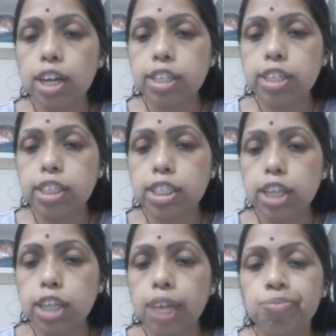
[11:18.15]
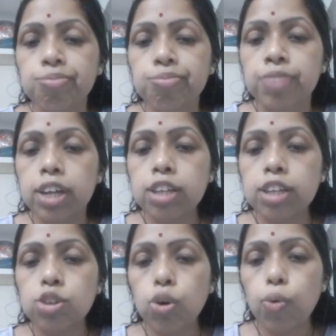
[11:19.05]
This is the
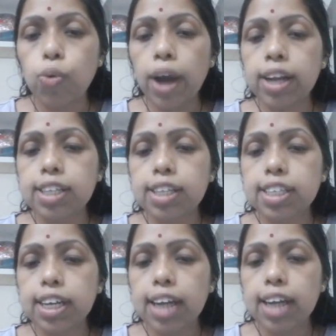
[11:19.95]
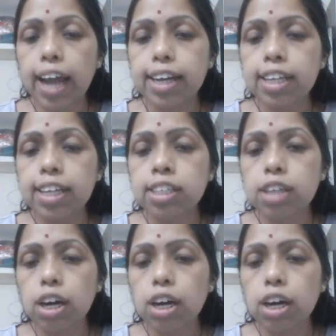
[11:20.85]
so one incident light is